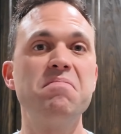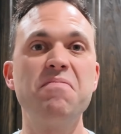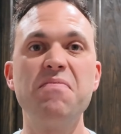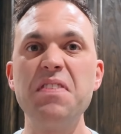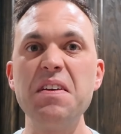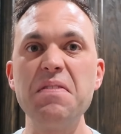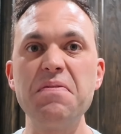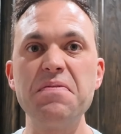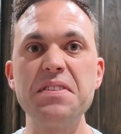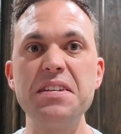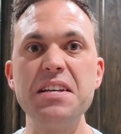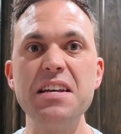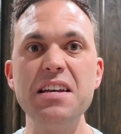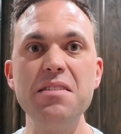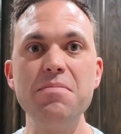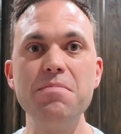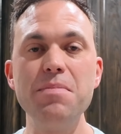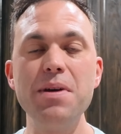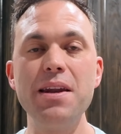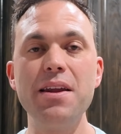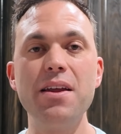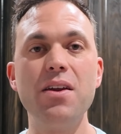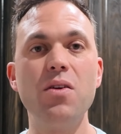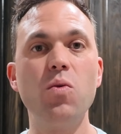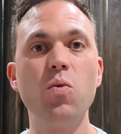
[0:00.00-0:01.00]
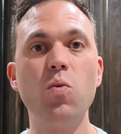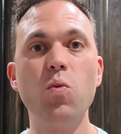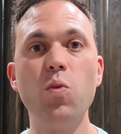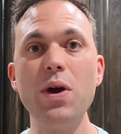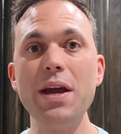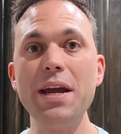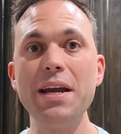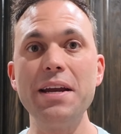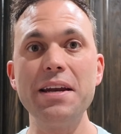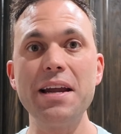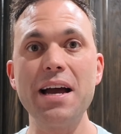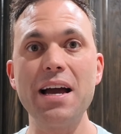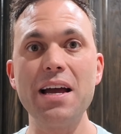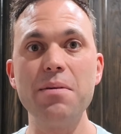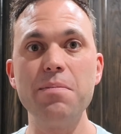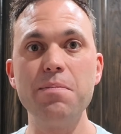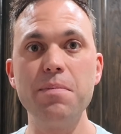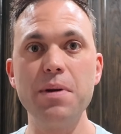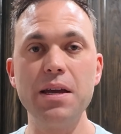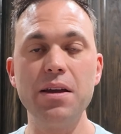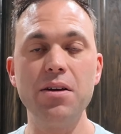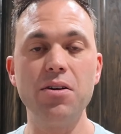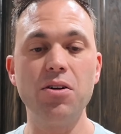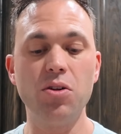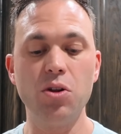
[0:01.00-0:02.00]
15-minute weeknight
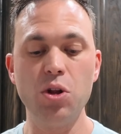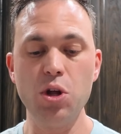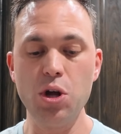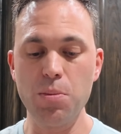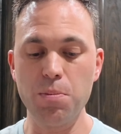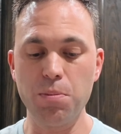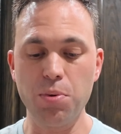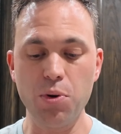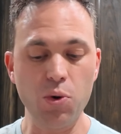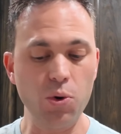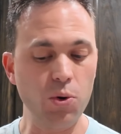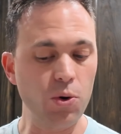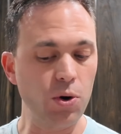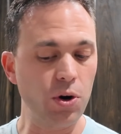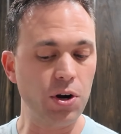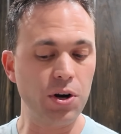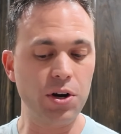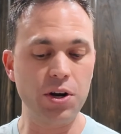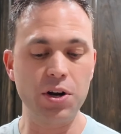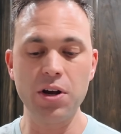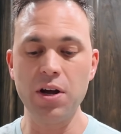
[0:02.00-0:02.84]
meal, pork,